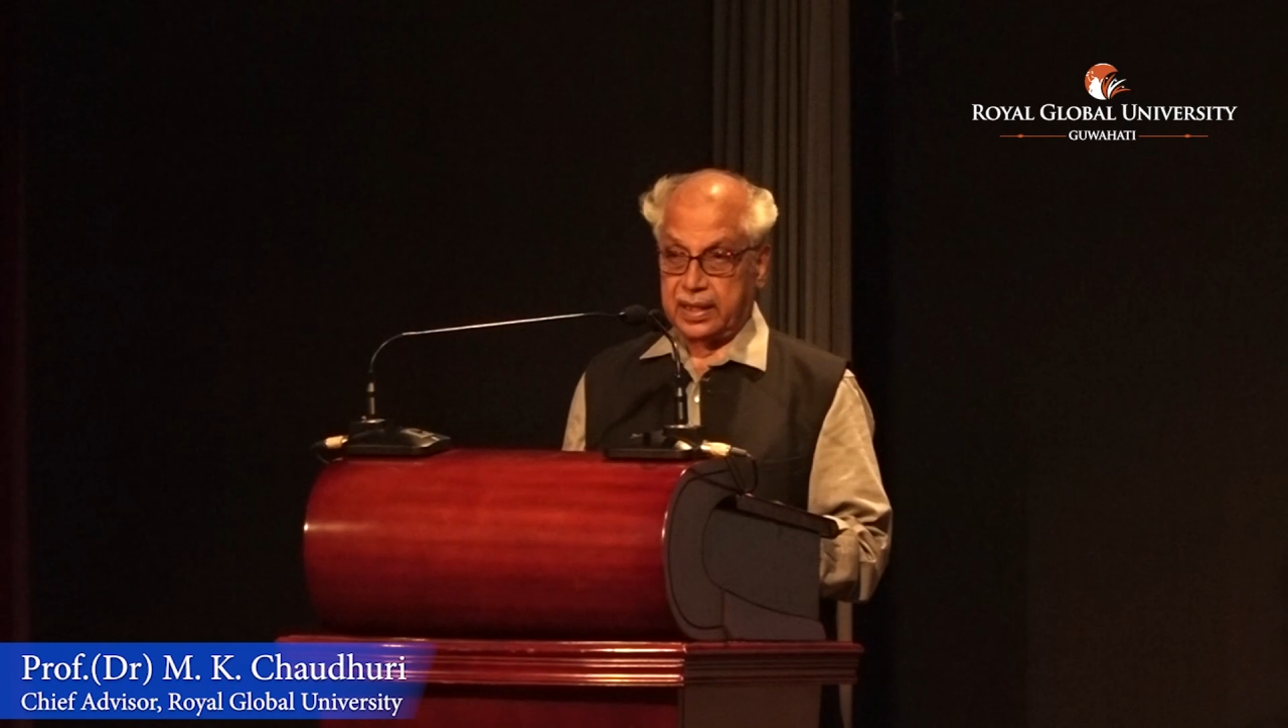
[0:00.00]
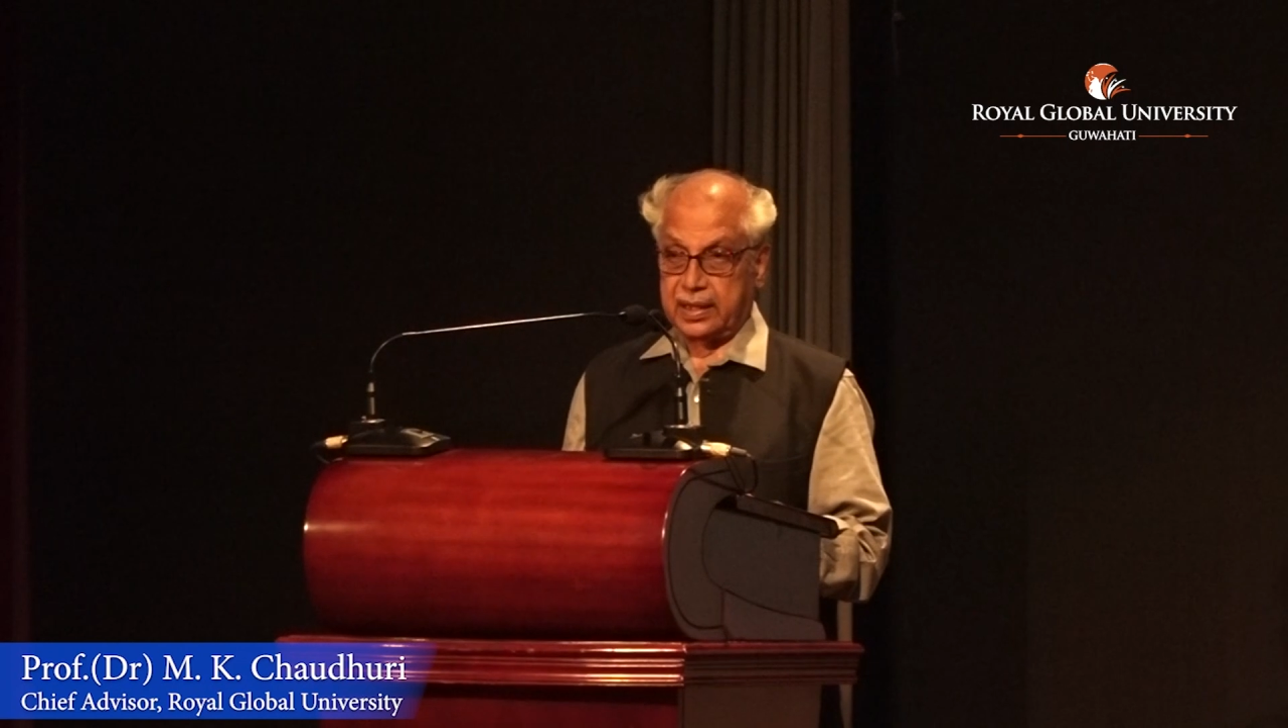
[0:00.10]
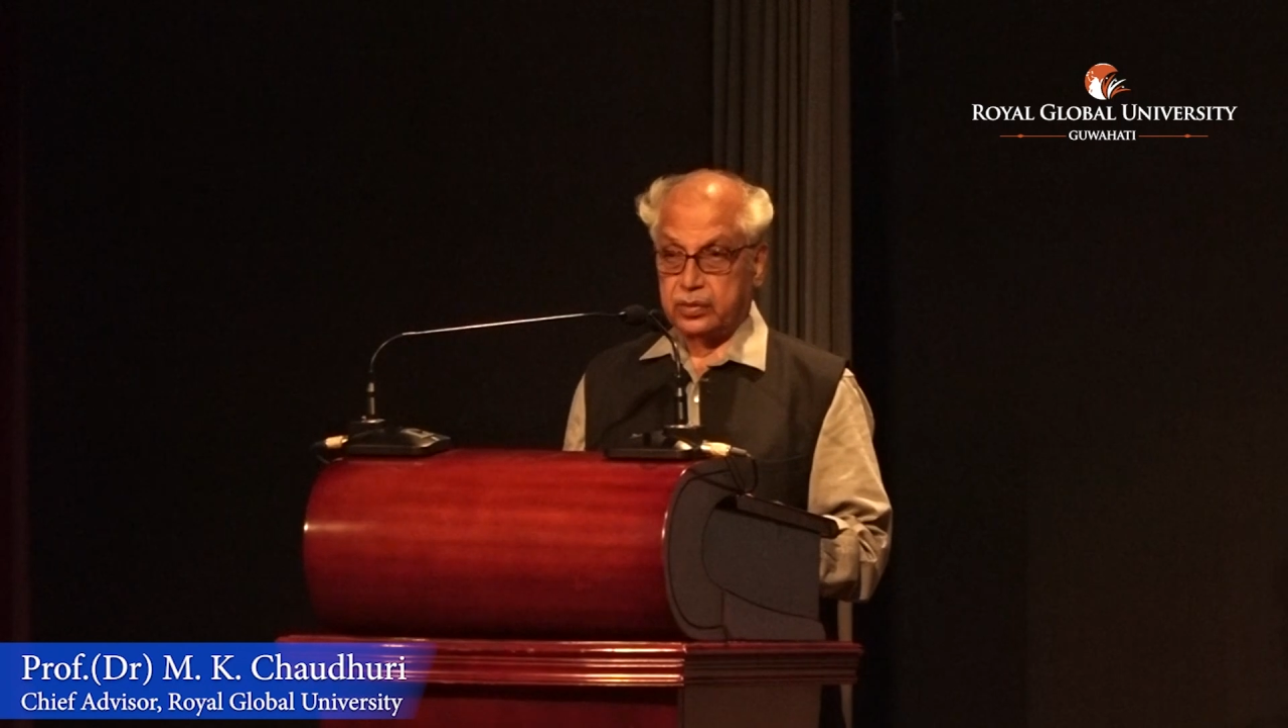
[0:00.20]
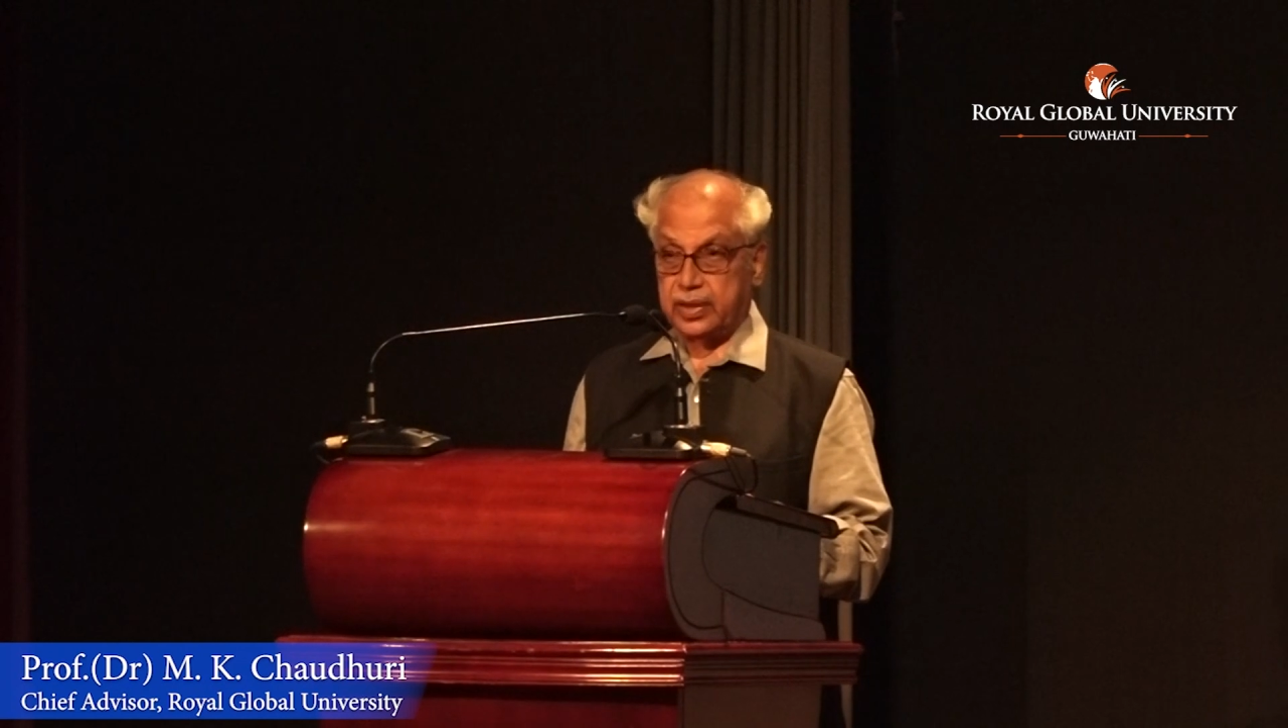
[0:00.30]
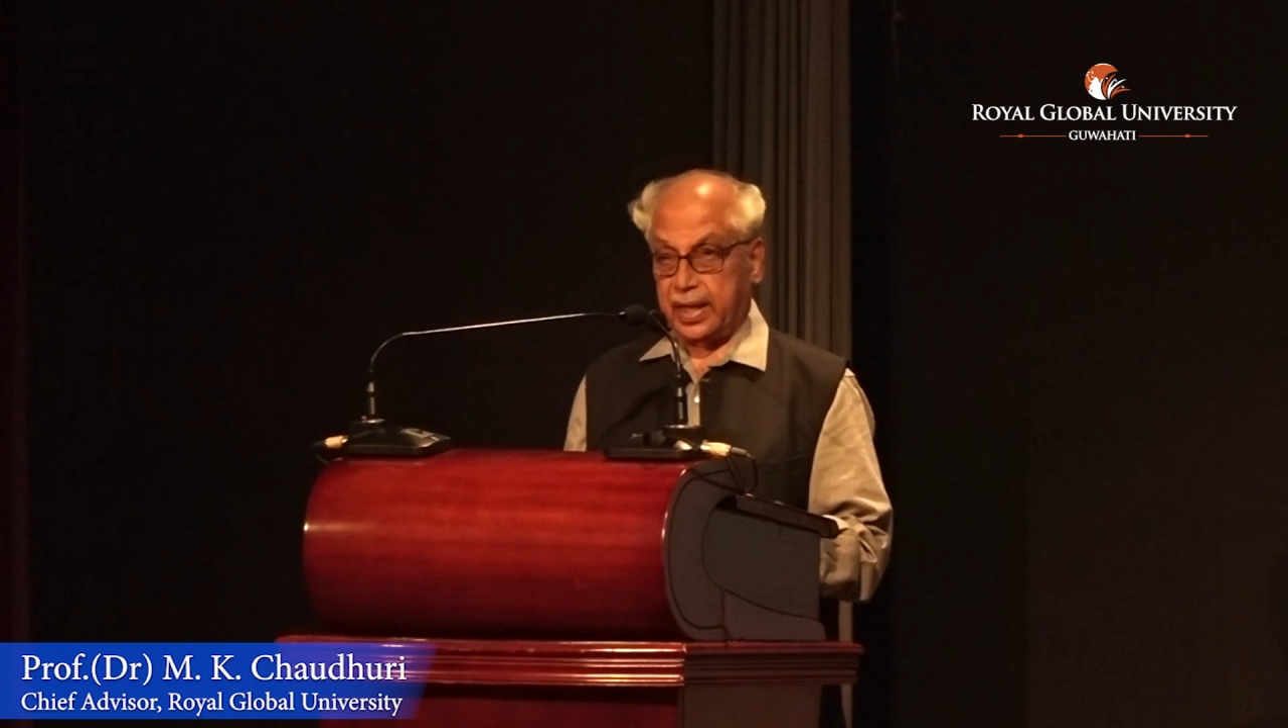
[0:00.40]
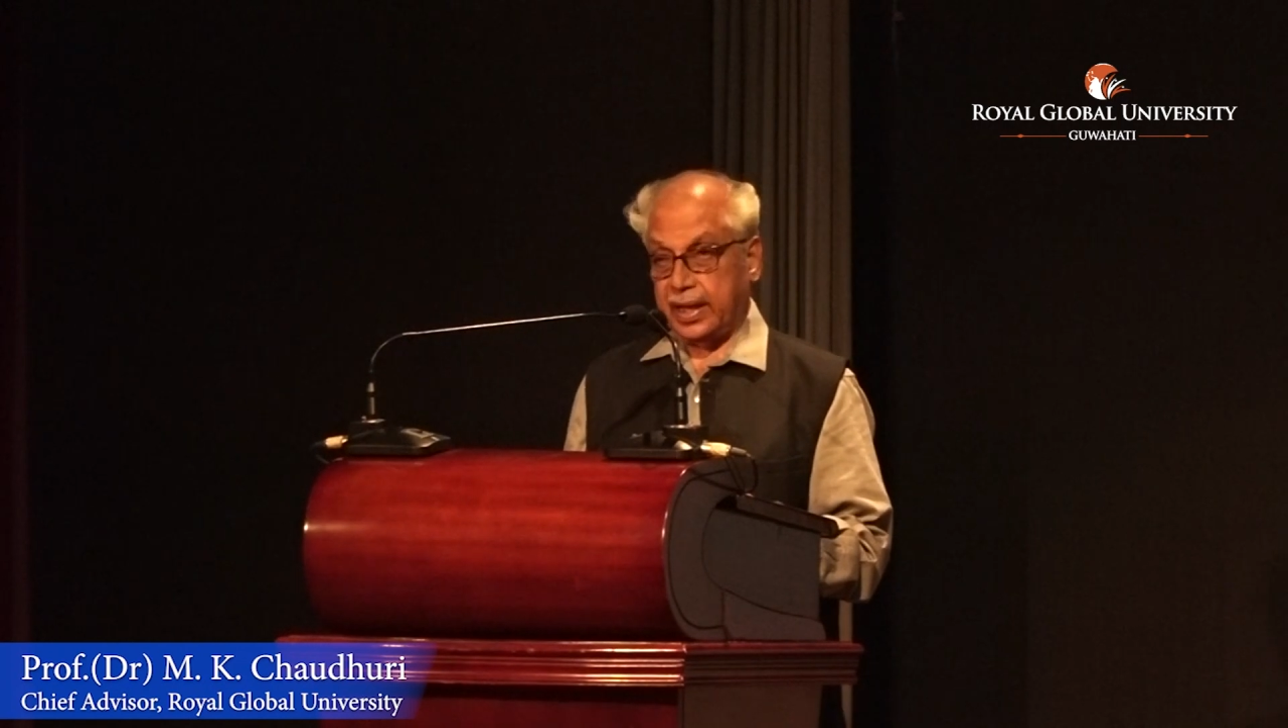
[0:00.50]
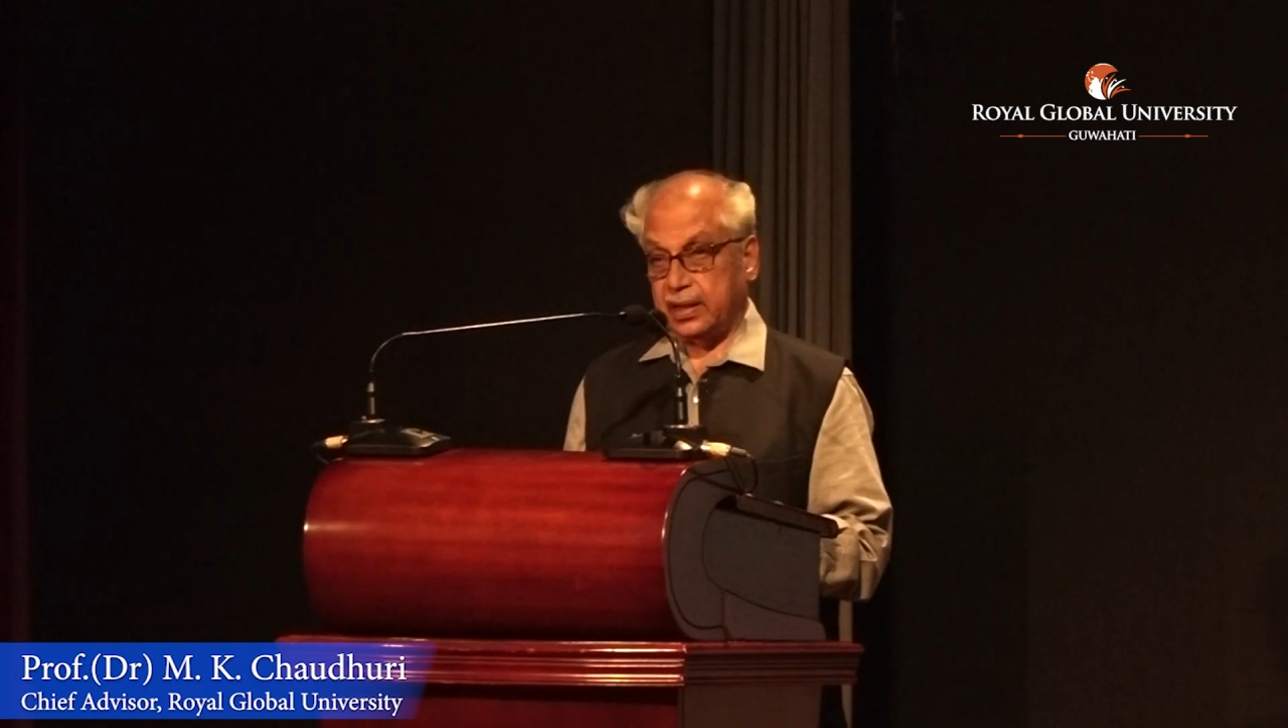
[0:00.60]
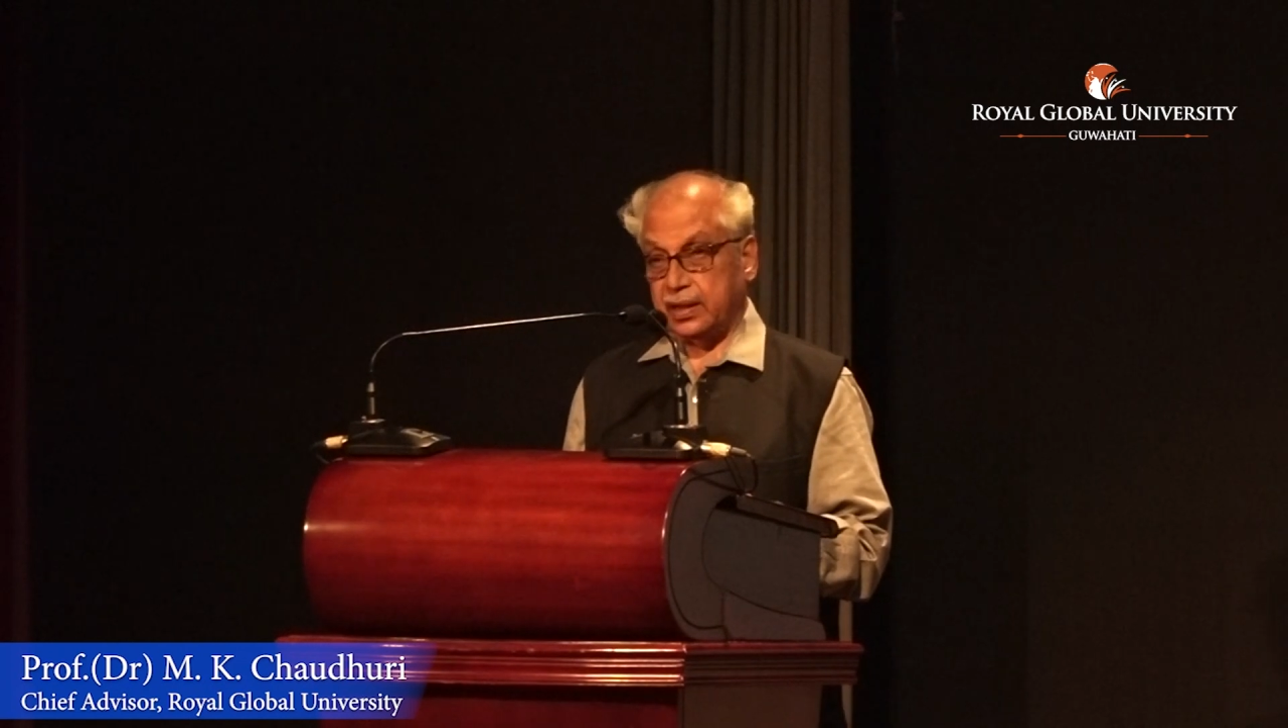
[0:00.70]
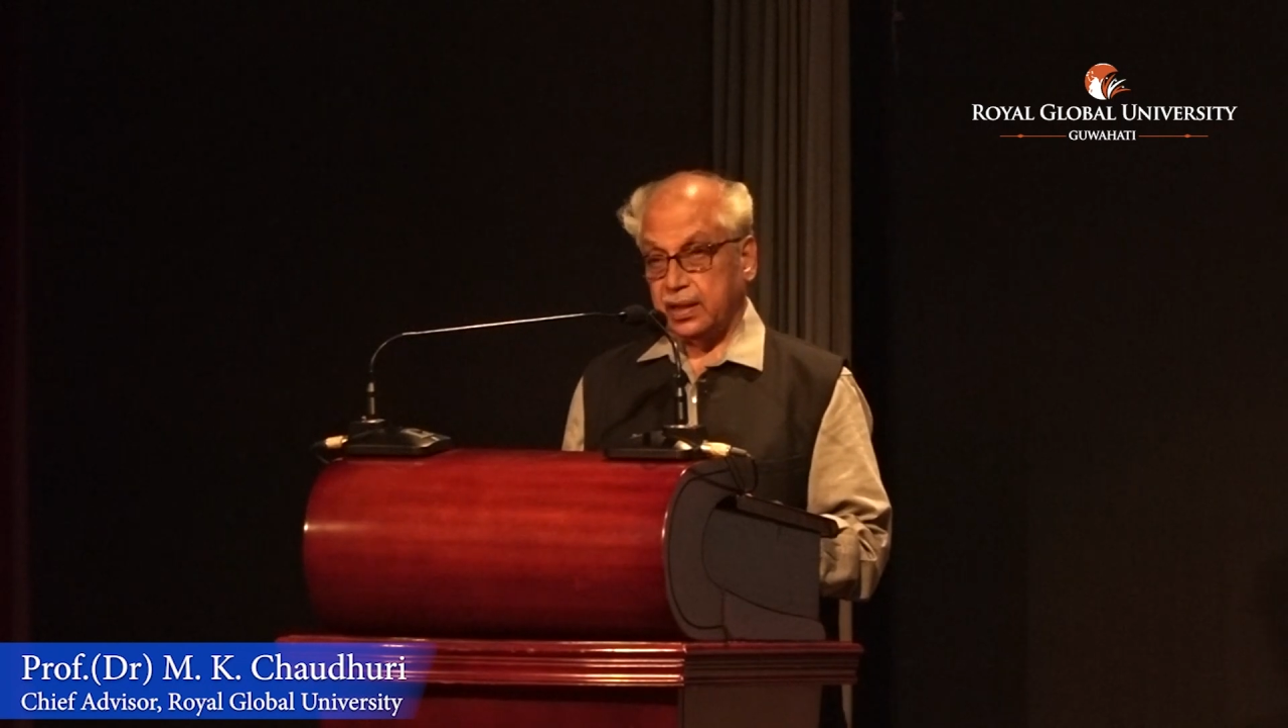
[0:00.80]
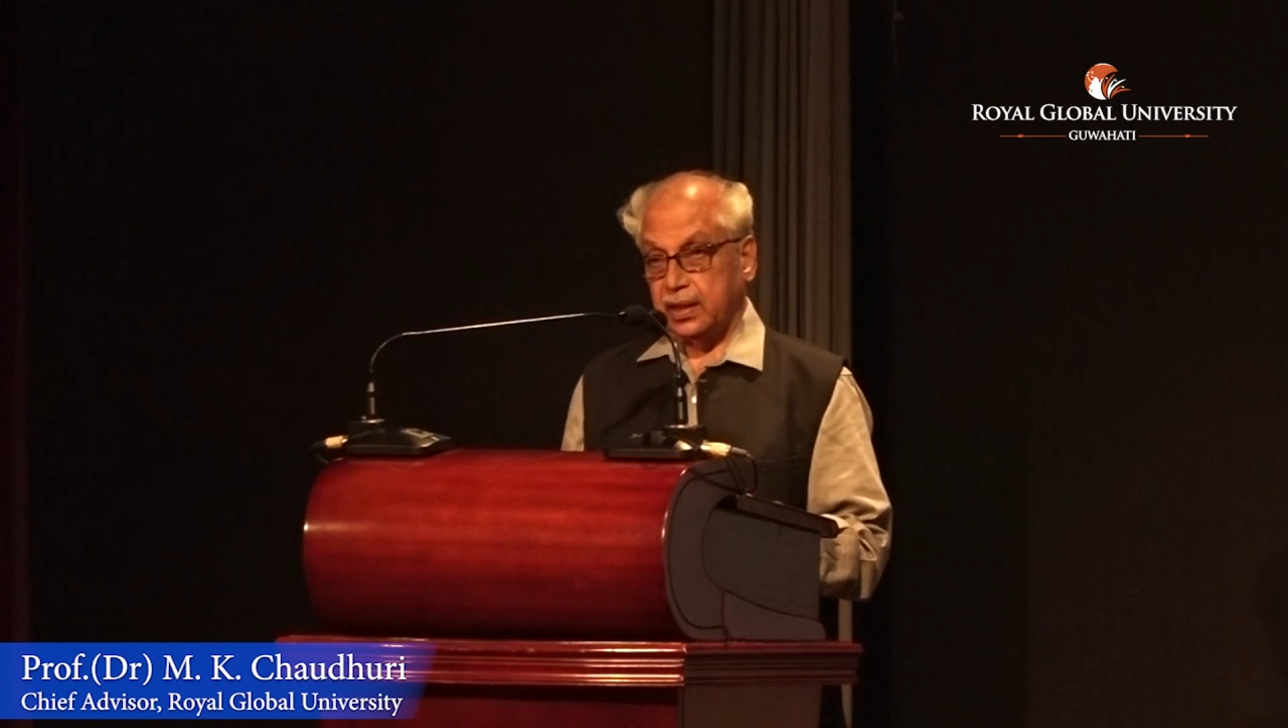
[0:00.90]
that we
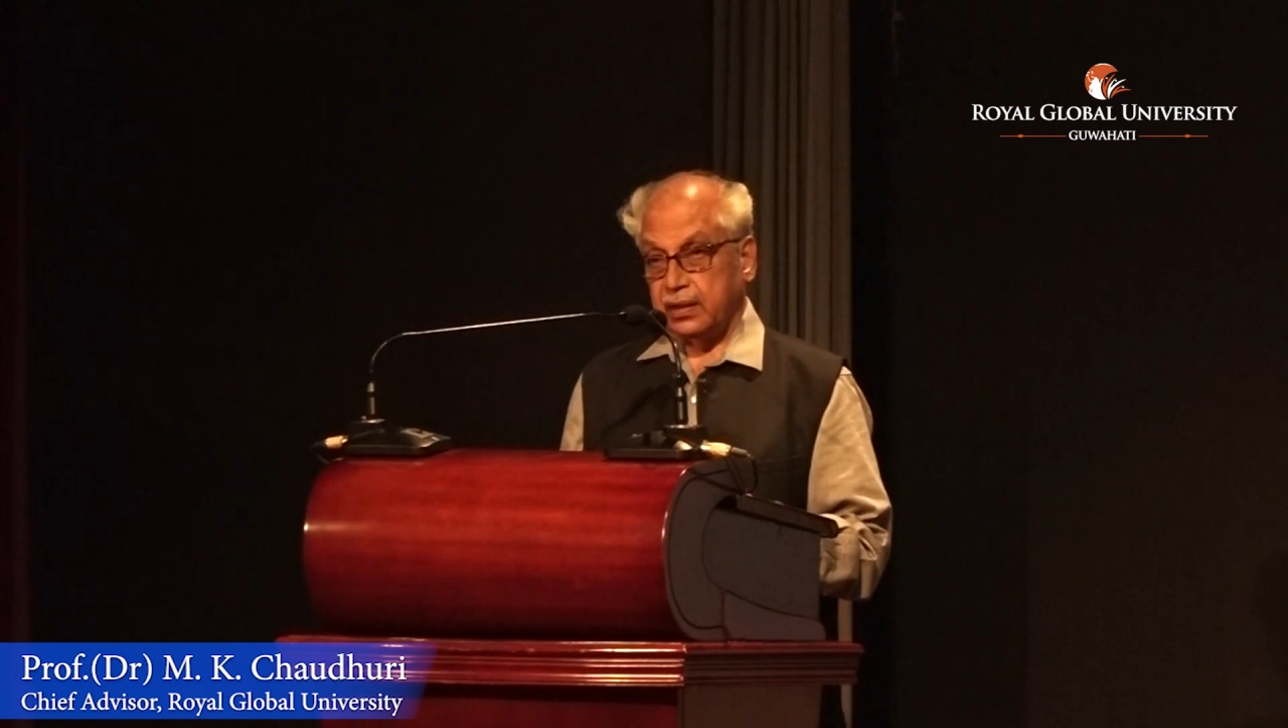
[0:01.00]
had,